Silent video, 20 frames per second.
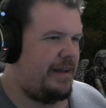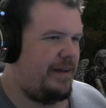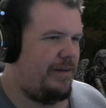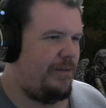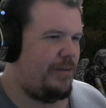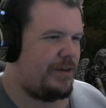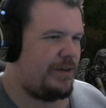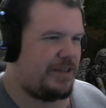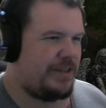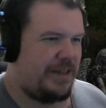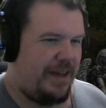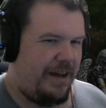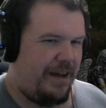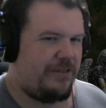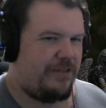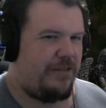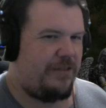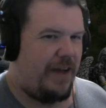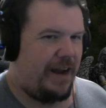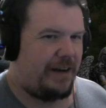was the
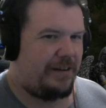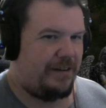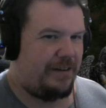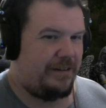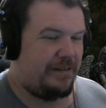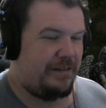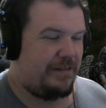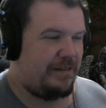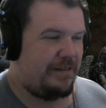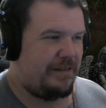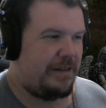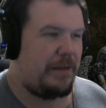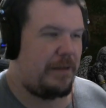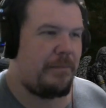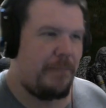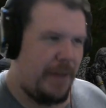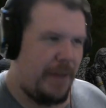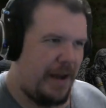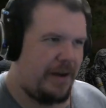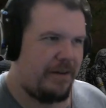X factor that
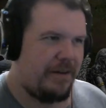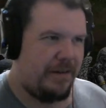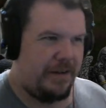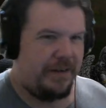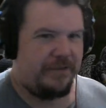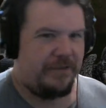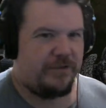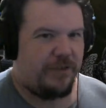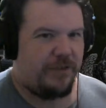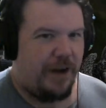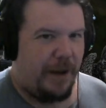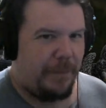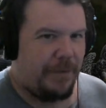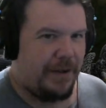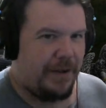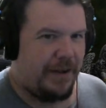made her eavesdrop.